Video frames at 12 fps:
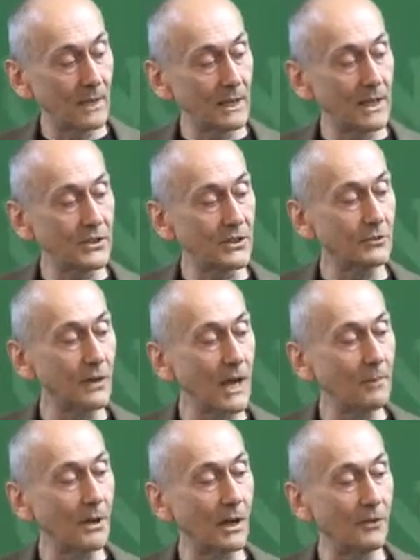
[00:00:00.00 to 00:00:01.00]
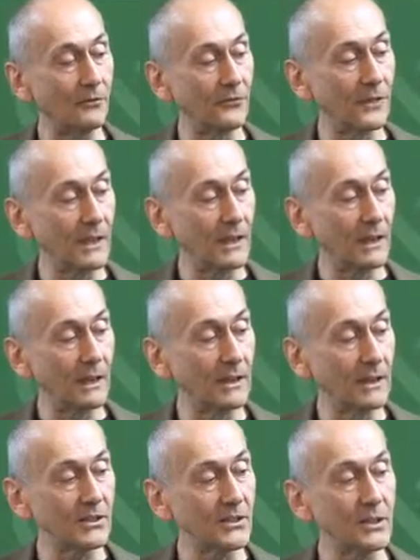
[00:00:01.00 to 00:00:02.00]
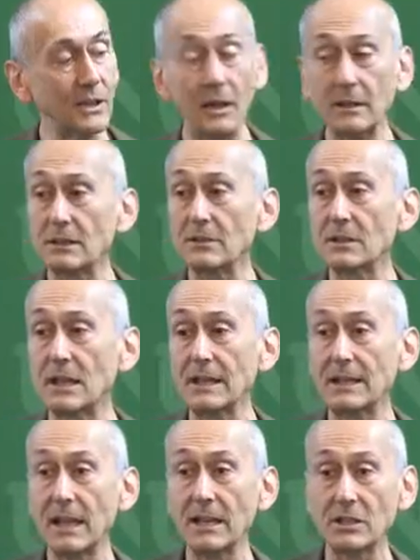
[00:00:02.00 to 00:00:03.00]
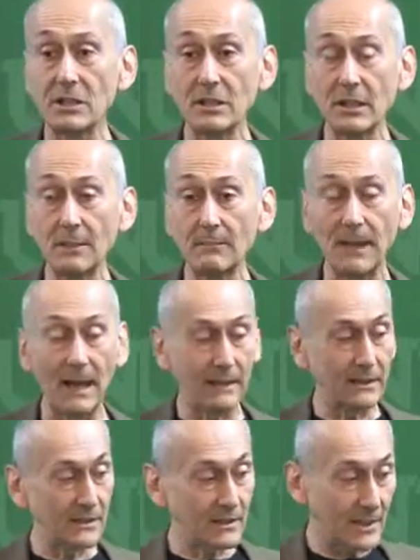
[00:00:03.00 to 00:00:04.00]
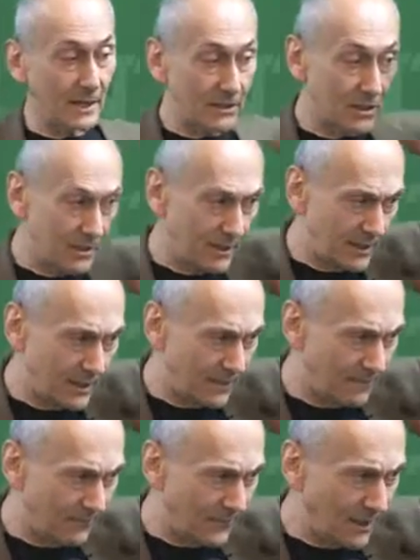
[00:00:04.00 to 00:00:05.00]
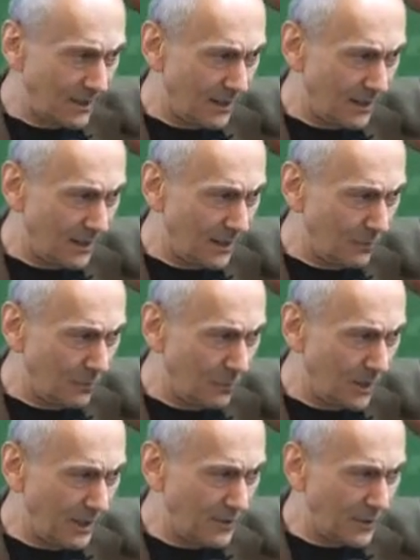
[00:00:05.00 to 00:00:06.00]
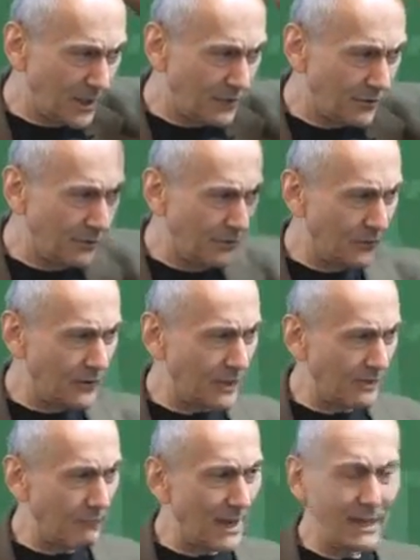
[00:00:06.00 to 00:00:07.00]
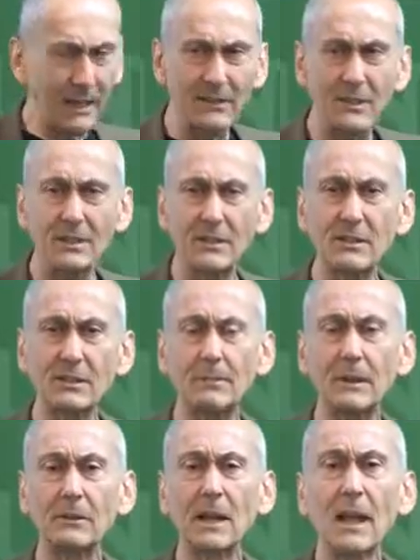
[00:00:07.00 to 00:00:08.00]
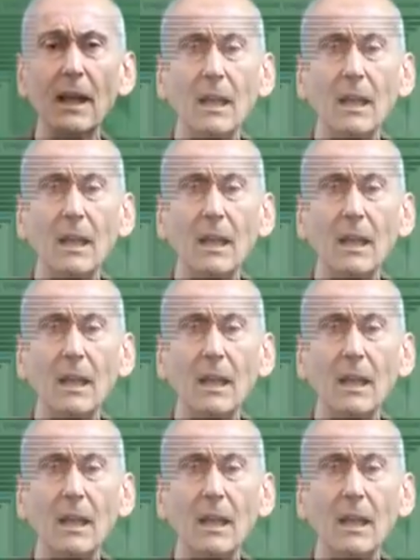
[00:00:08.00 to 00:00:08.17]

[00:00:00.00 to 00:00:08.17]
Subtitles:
histogram of this is not citation impact. This is actually the International University Rankings. This is about